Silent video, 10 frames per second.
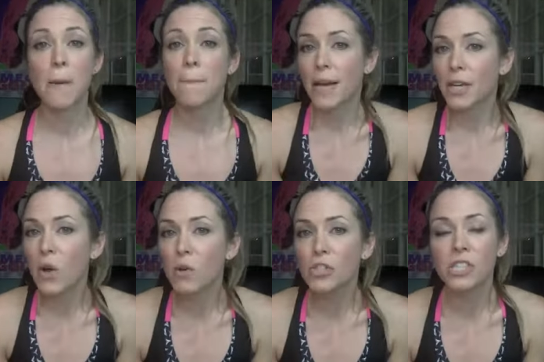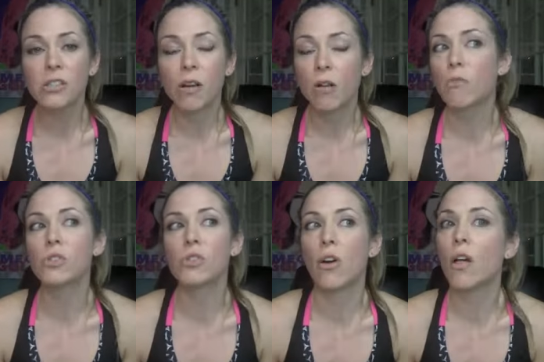My coaches,
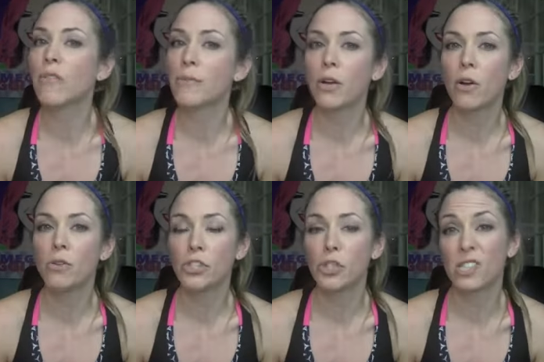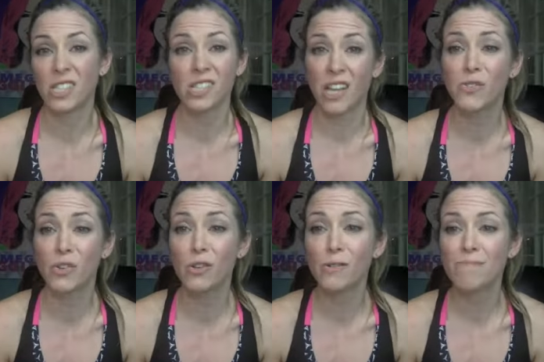almost all of my coaches who are successful,